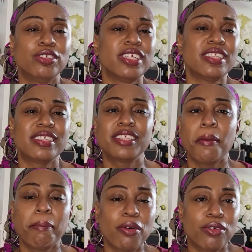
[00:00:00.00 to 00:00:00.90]
just
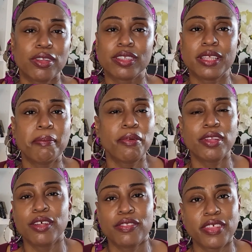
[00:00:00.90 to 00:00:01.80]
simple
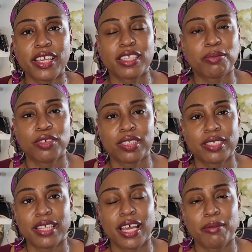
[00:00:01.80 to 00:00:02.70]
little things. Most of
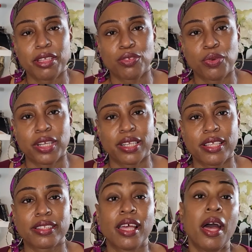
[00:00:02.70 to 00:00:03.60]
the time it's what it
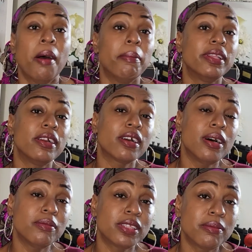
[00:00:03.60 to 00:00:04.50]
is. But there
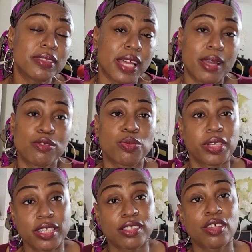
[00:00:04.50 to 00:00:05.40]
comes some times
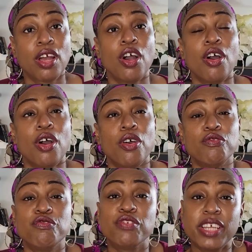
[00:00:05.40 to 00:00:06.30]
when it's
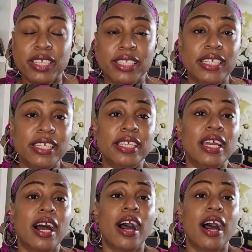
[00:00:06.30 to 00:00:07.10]
really